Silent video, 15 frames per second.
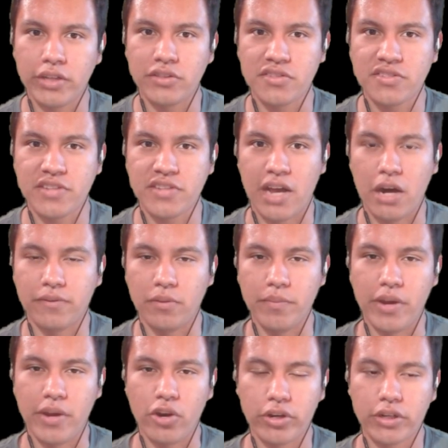and to South
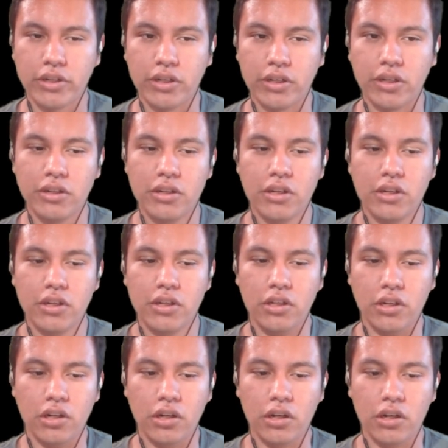America
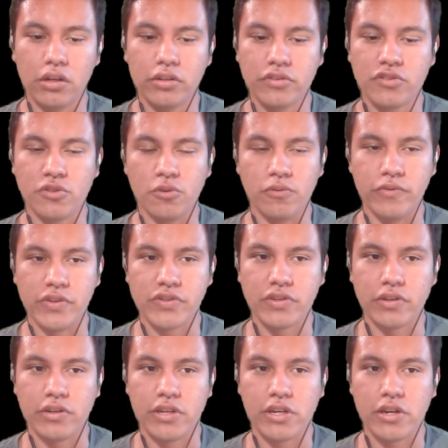to
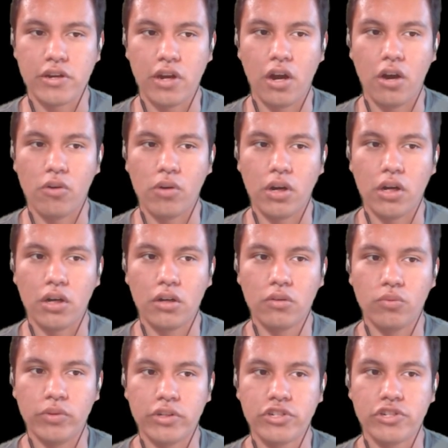visit
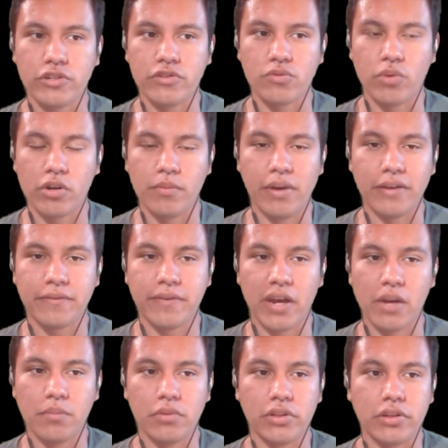Nicaragua, which is where my
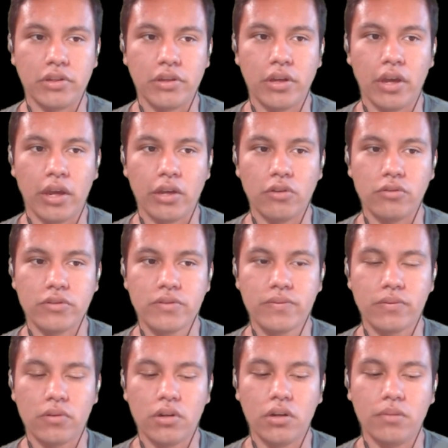family hails
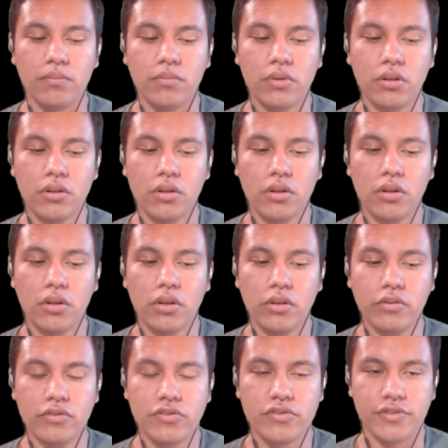from.
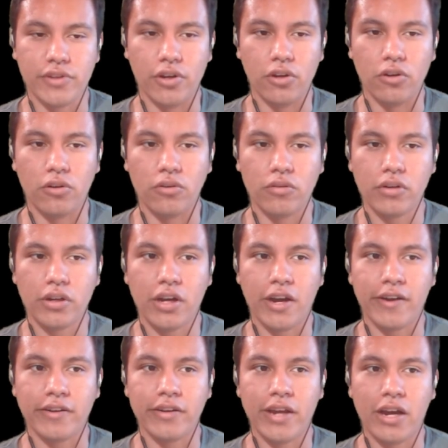So,
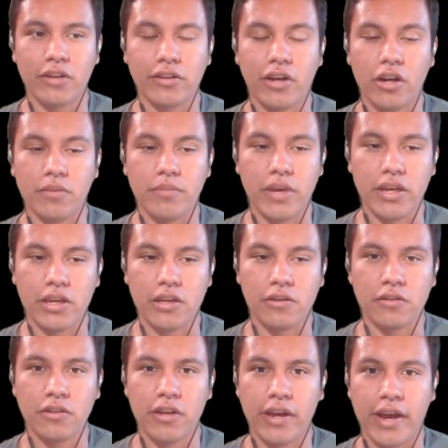now on
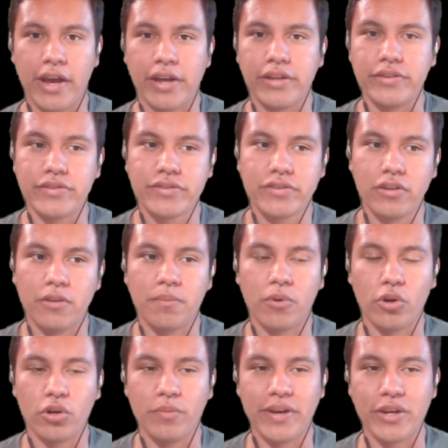May, as a
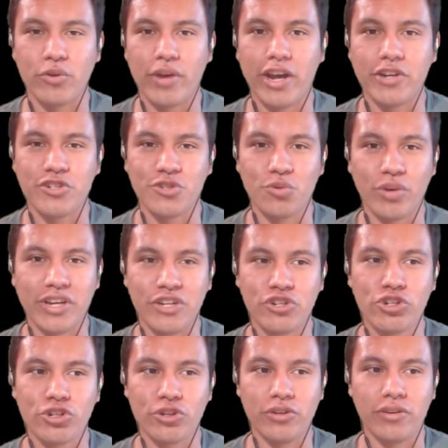part of my
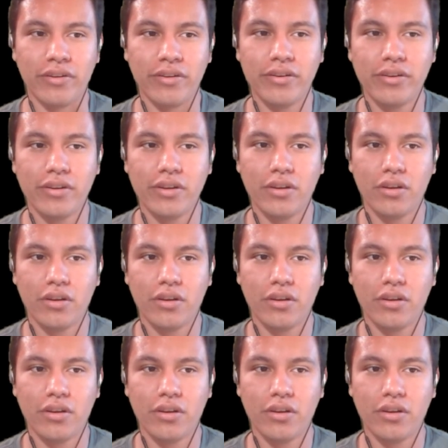graduation,